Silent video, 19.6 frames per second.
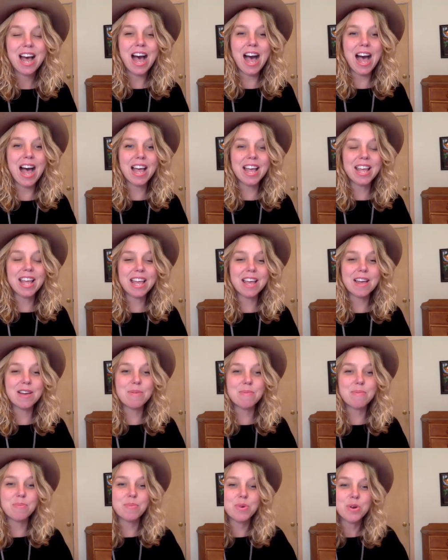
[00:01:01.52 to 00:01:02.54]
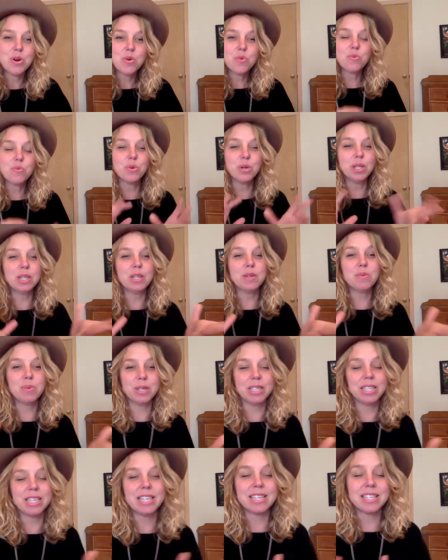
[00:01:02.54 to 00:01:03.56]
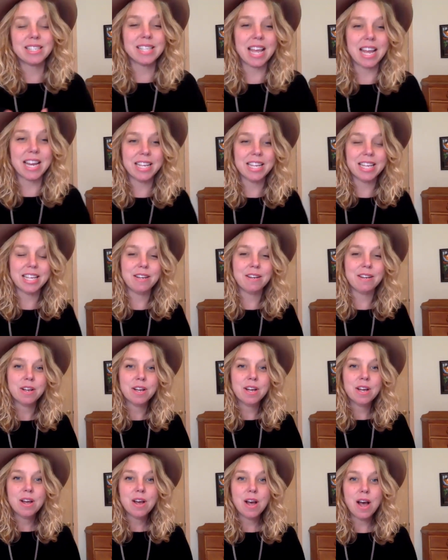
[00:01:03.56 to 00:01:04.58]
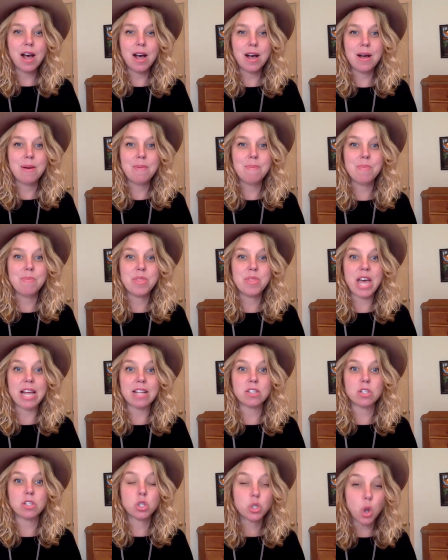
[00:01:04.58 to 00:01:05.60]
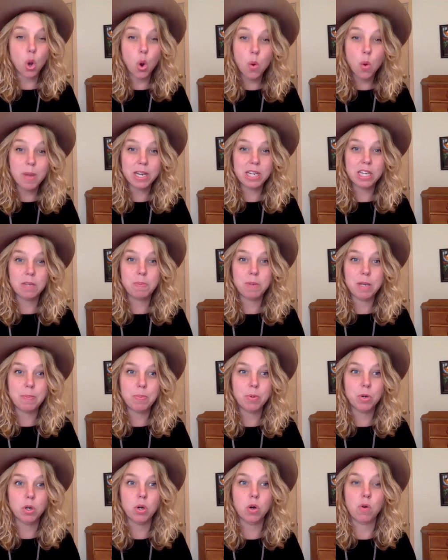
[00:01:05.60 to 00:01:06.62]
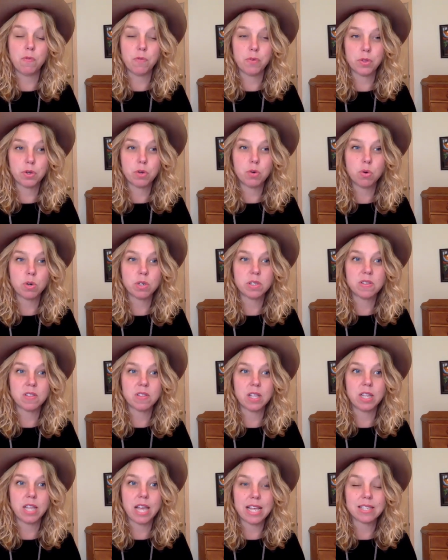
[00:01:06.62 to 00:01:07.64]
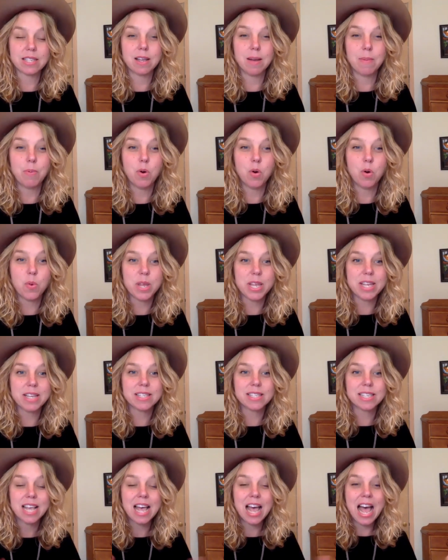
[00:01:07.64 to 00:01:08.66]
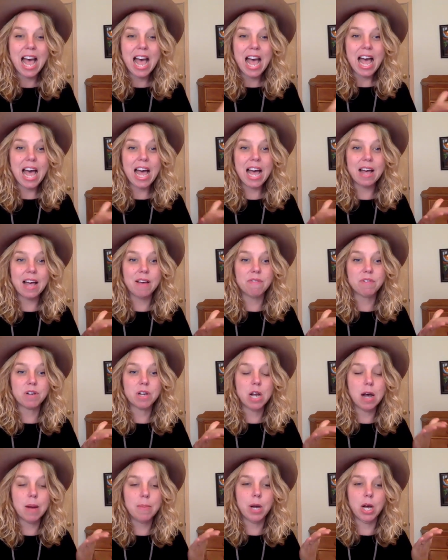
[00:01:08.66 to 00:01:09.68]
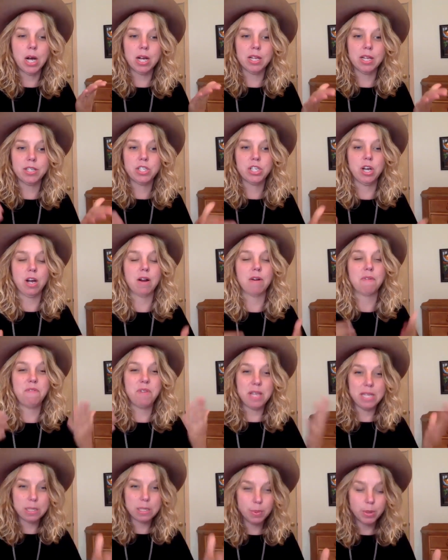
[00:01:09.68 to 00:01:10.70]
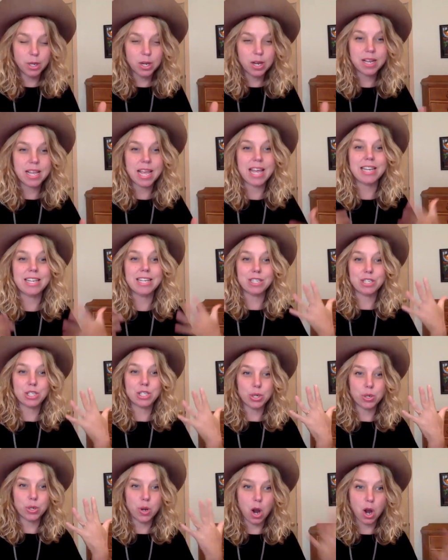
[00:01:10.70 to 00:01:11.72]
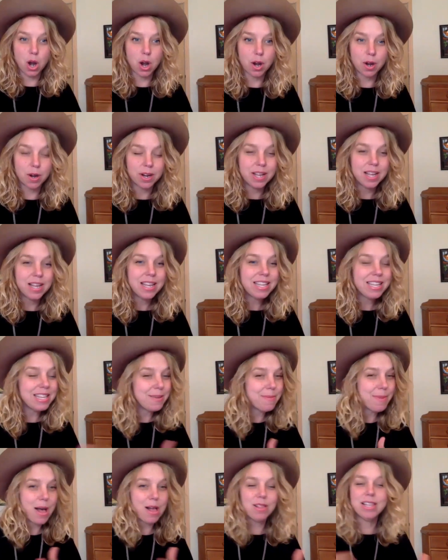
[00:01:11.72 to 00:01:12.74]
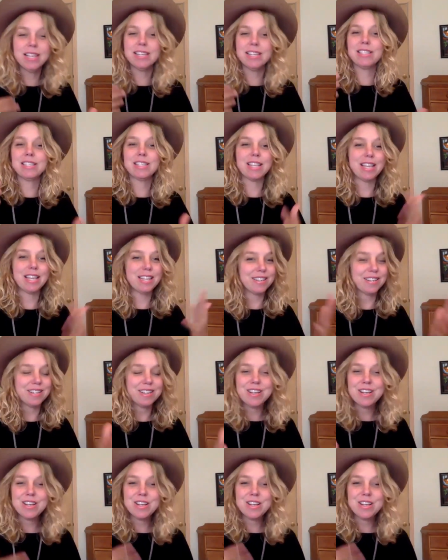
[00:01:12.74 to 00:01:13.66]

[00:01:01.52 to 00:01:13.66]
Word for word: I am really, really excited um, that so many people over the course of the last couple of weeks have come on to our Facebook and into our email list and